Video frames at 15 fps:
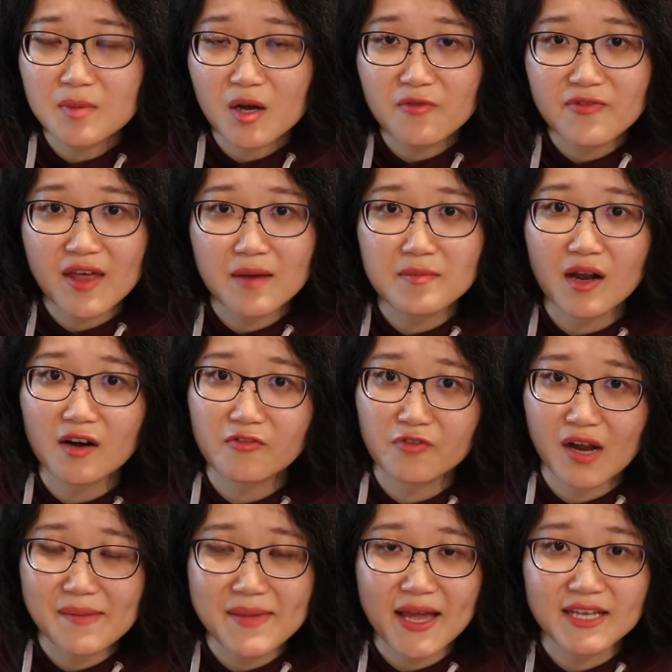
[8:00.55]
of them are
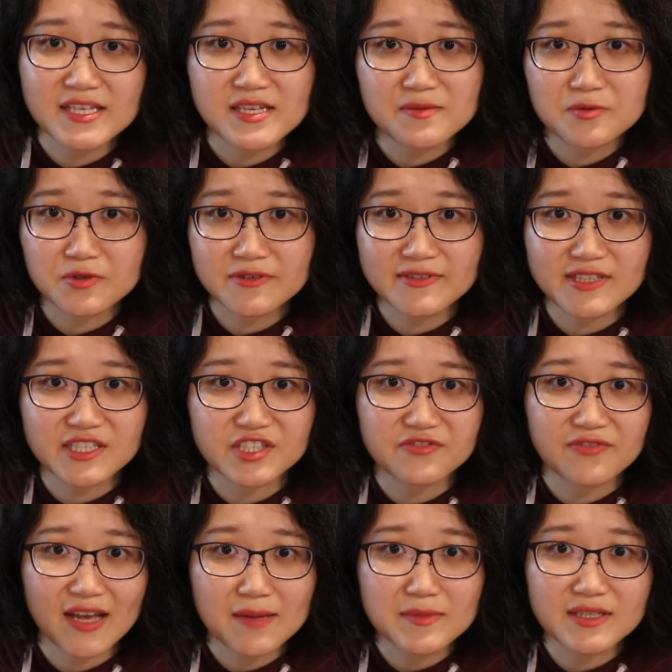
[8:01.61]
from underprivileged
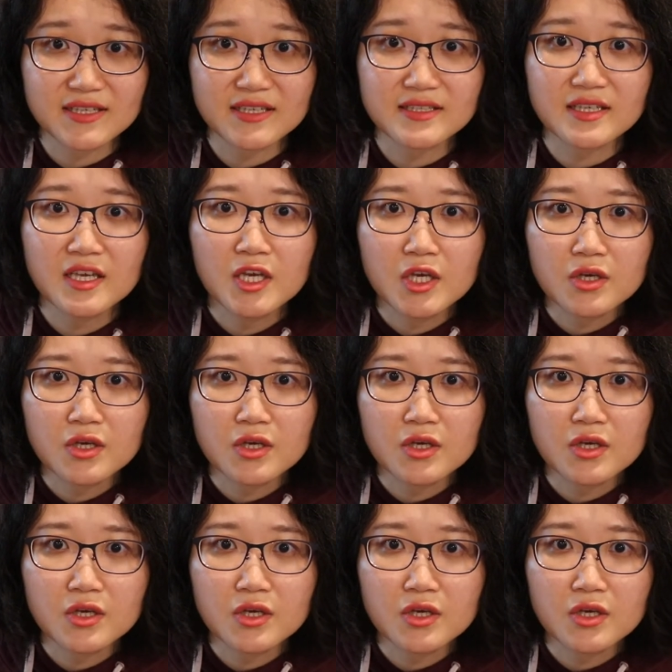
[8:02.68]
families